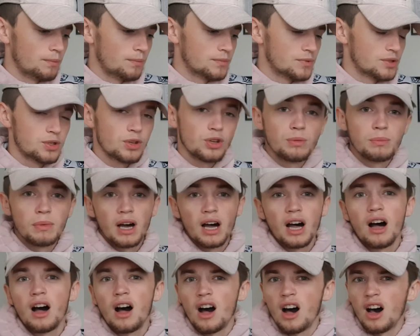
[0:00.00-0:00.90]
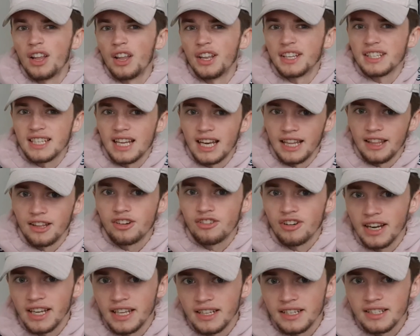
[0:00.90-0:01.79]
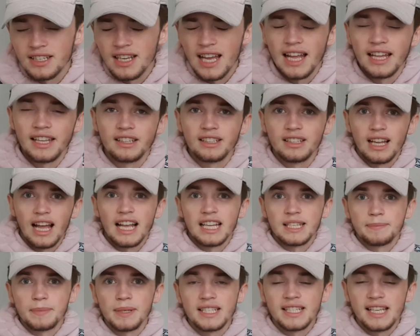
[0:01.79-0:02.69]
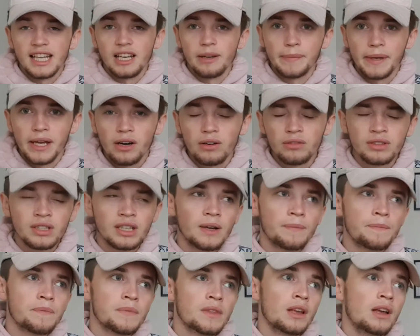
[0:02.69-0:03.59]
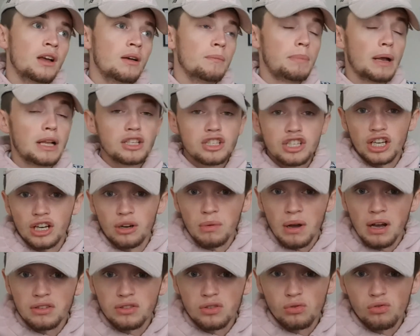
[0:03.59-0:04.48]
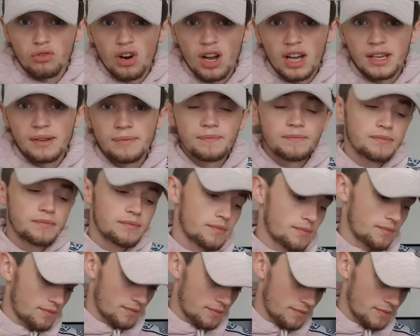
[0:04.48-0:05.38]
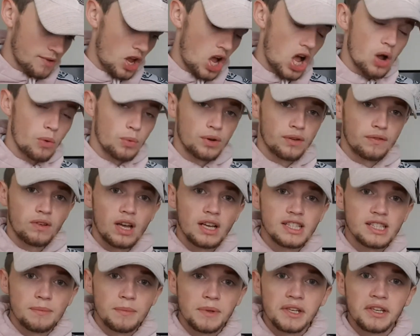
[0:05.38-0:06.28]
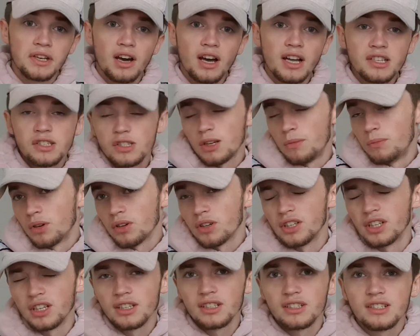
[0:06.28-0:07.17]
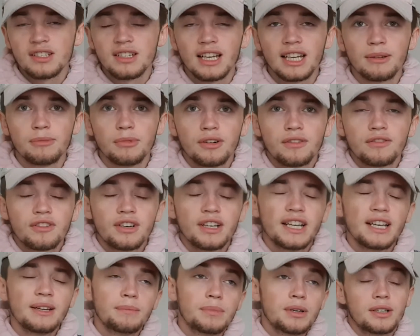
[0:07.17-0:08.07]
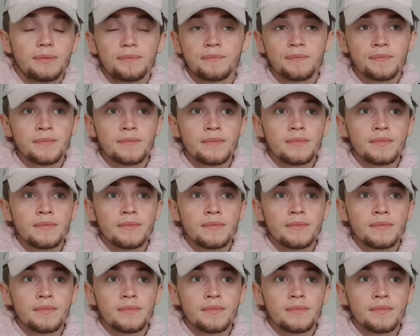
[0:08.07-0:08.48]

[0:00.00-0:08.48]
Zouma aren't exactly the greatest. And Azpi's getting a bit older. Ben Chilwell's all right. I would have liked him in United, so I'm not going to slag him off really, but...